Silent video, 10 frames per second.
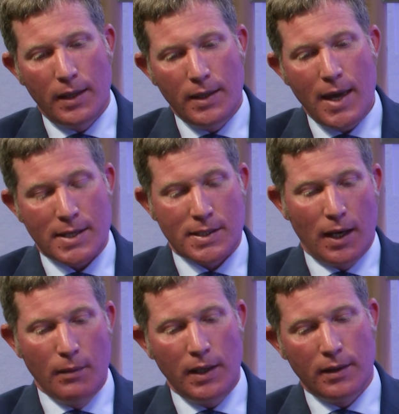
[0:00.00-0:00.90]
Yes,
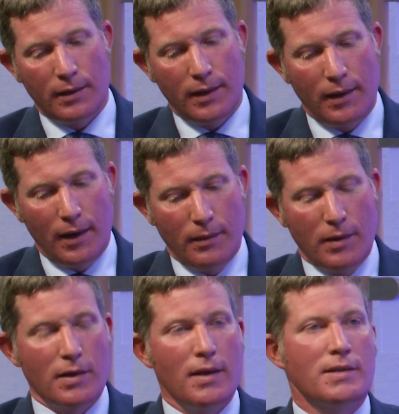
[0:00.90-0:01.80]
I mean,
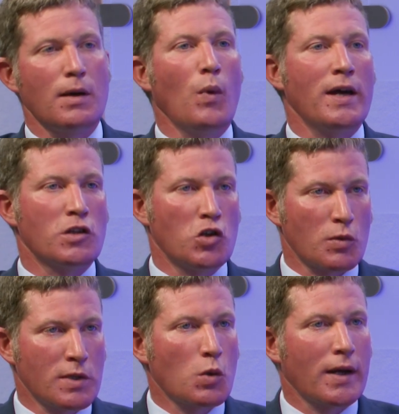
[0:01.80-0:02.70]
in some ways the
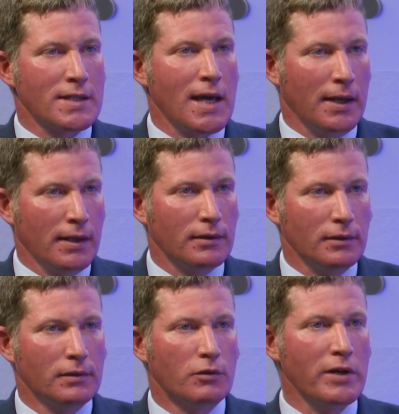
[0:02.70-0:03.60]
judgment is quite a
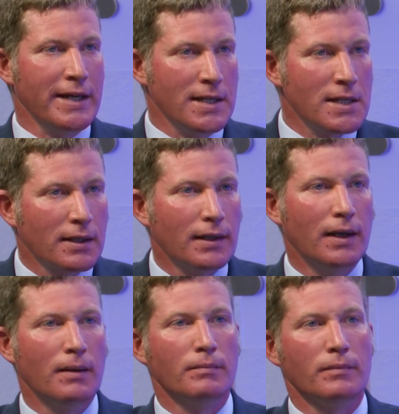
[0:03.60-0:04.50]
technical read.
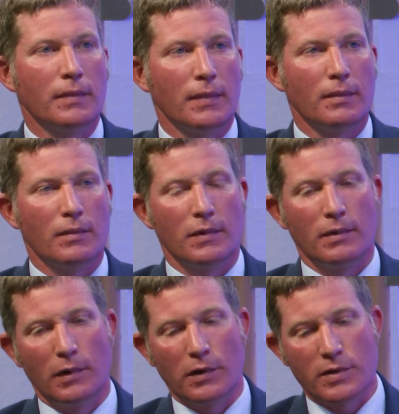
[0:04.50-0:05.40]
A
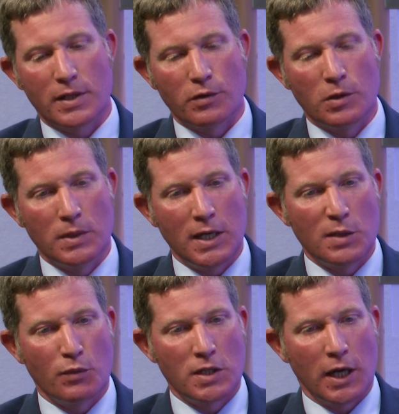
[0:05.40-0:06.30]
lot of stuff to do with
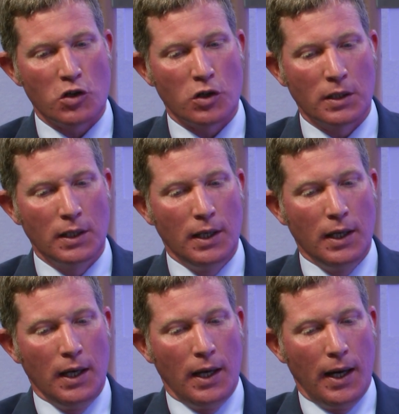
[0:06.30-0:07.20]
data protection.
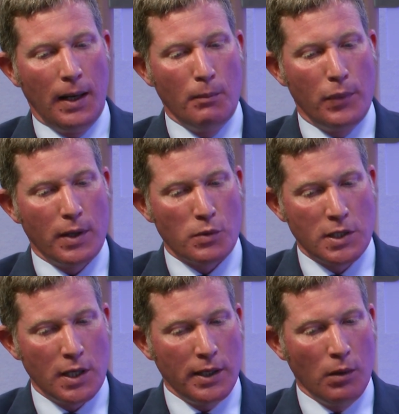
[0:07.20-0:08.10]
But there was
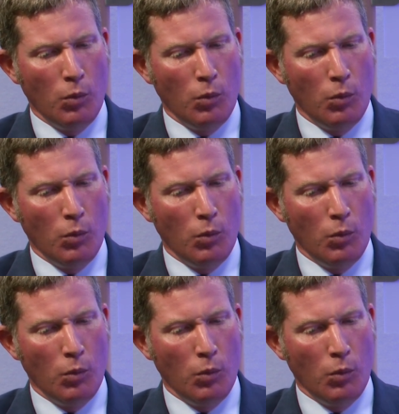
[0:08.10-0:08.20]
certainly a